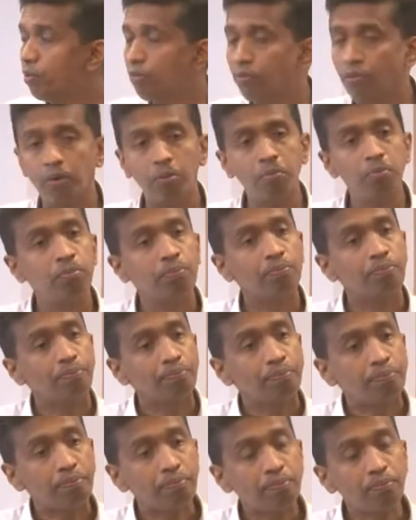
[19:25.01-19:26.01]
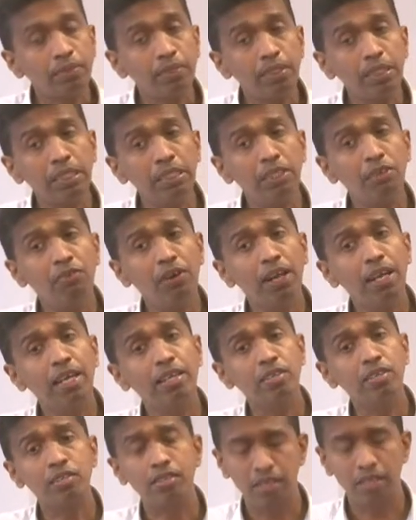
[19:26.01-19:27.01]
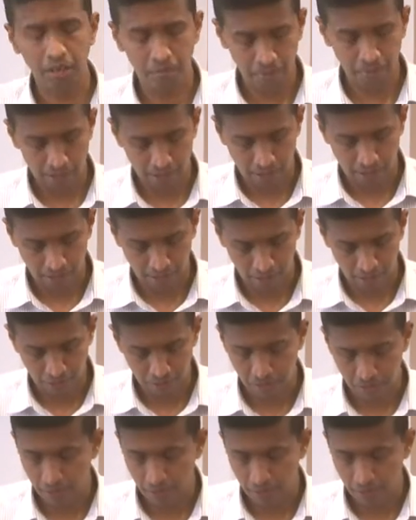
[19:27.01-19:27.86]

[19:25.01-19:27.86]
from the financial statement analysis.